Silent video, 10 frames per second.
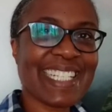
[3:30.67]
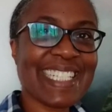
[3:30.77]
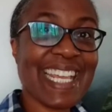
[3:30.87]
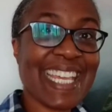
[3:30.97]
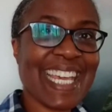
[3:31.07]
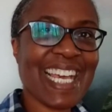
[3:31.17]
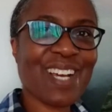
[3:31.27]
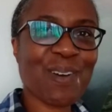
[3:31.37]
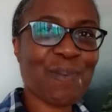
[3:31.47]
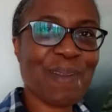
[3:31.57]
Take care
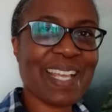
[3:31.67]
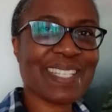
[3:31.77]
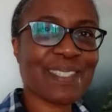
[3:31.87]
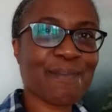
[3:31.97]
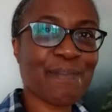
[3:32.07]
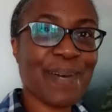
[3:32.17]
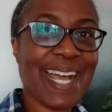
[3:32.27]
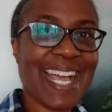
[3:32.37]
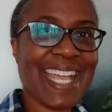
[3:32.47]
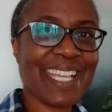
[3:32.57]
and God bless.
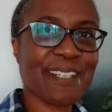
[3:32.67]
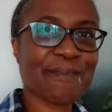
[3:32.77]
Bye.